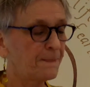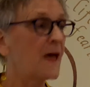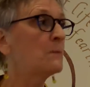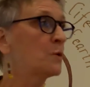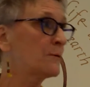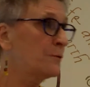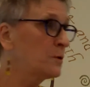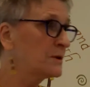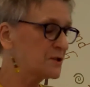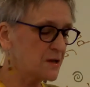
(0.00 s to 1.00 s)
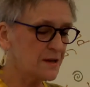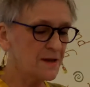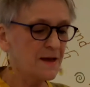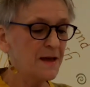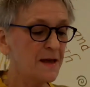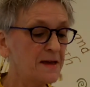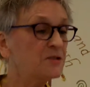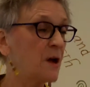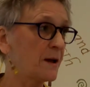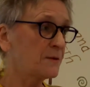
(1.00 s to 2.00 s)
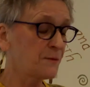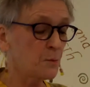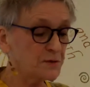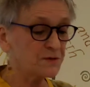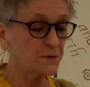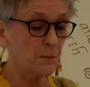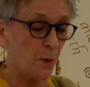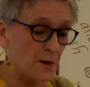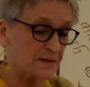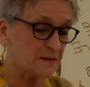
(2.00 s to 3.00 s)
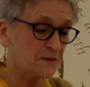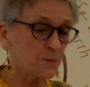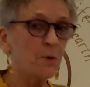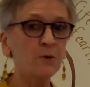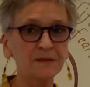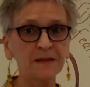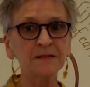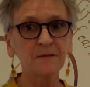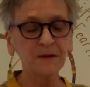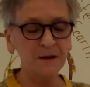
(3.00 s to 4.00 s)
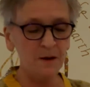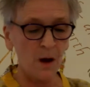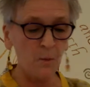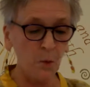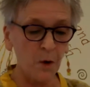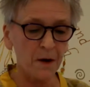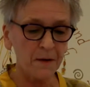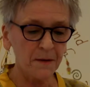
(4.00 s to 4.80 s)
and more foolishly, hitchhiked from Worcester to Boston to protest the Vietnam War.